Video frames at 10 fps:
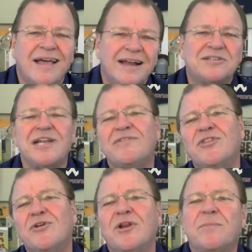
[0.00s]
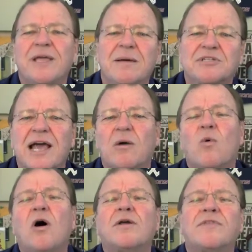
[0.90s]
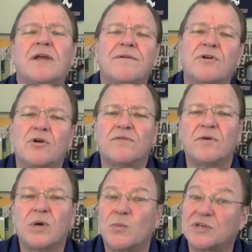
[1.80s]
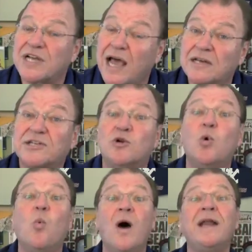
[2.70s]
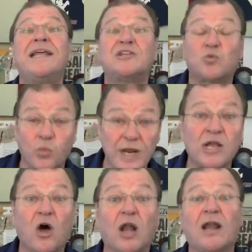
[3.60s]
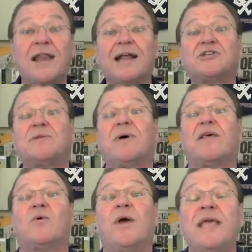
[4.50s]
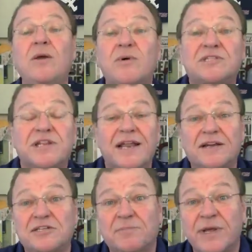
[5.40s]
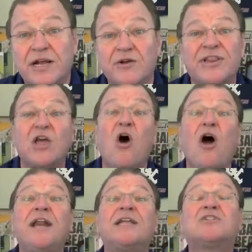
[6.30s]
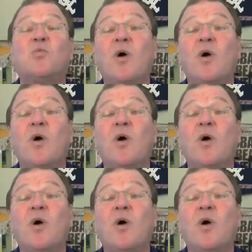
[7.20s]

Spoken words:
At 7:30 p.m., Scott Walker, the governor of Wisconsin, who won his recall election, by the way, he was the next speaker, and the audience